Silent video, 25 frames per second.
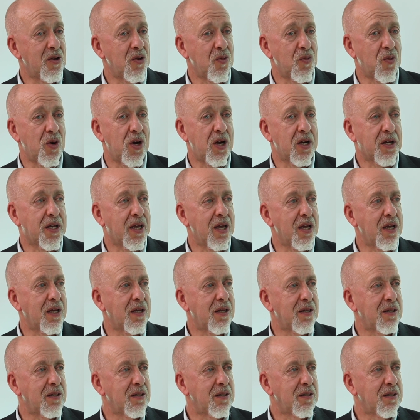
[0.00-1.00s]

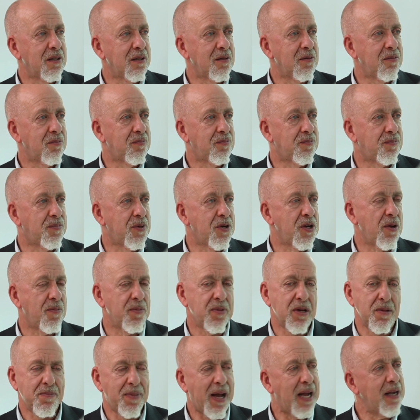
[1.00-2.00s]
working
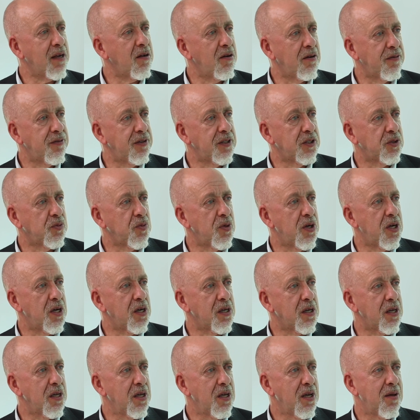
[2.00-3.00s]
predominantly back office
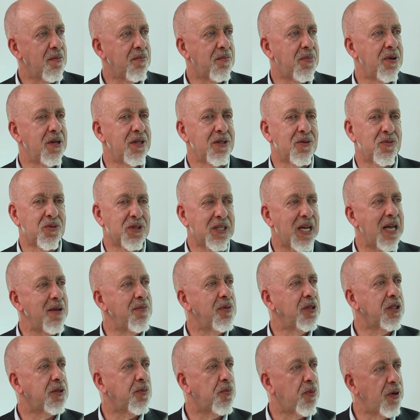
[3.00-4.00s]
work, but was
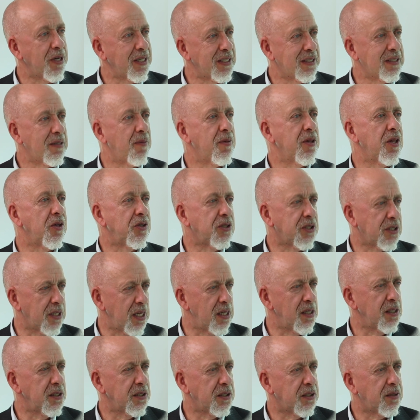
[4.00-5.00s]
able to bring some of those
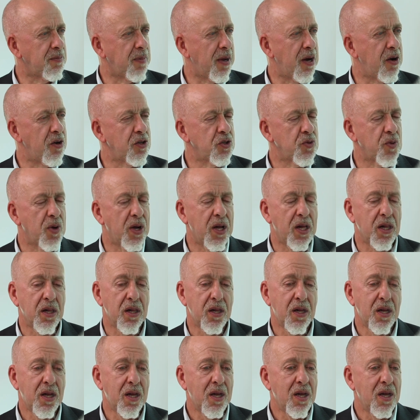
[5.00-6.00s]
skills to bear as well.
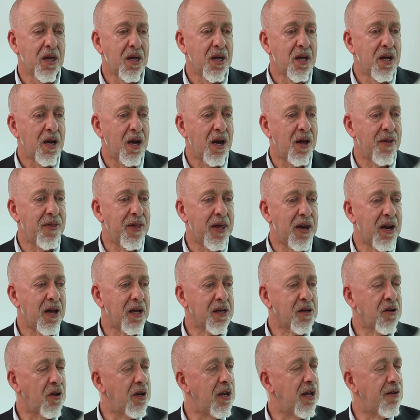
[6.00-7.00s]
And then I
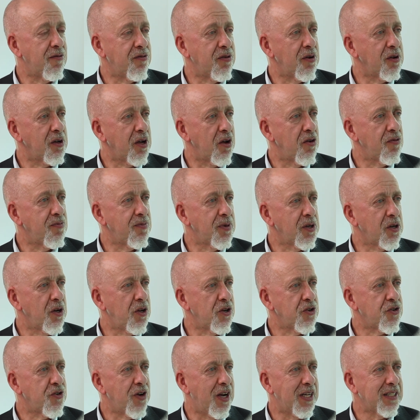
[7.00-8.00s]
got let go from a
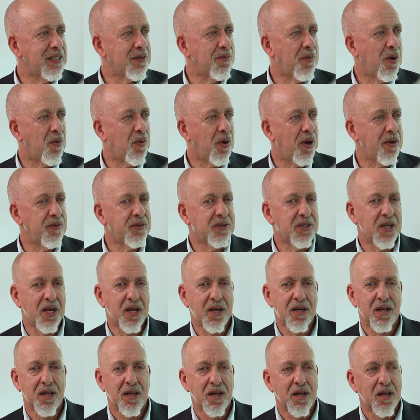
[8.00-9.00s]
contract. And my wife
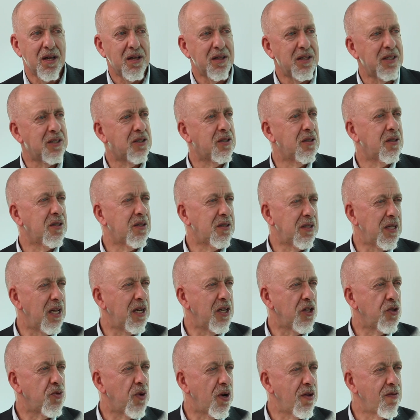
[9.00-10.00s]
said, this is
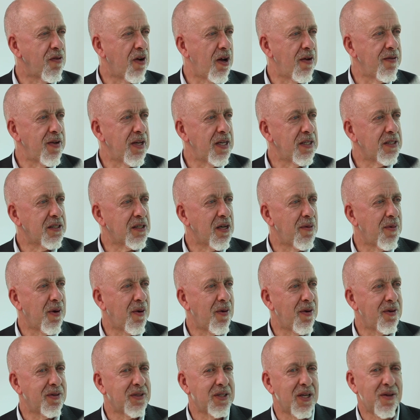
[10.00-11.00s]
nearly 25 years ago, my
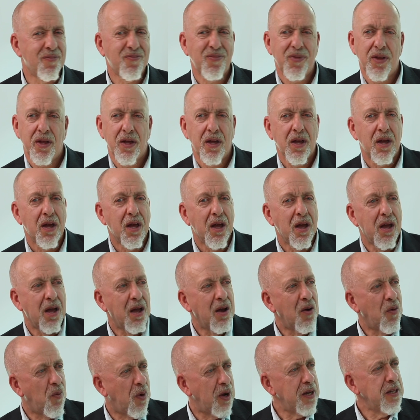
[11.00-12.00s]
wife said,
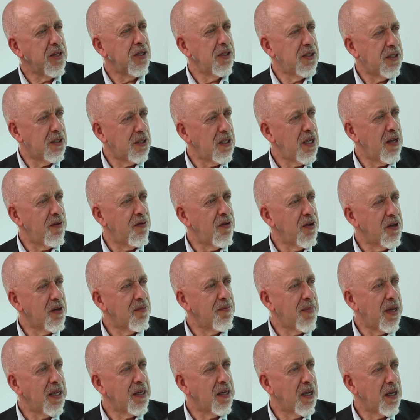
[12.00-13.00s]
why don't you see if you
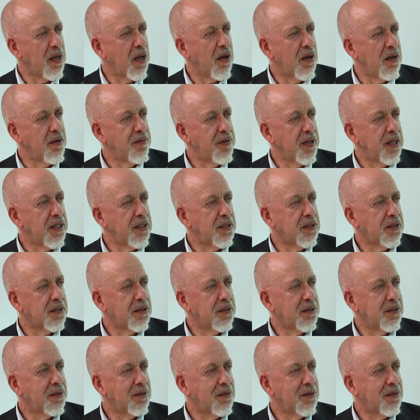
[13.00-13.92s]
can make a go of it?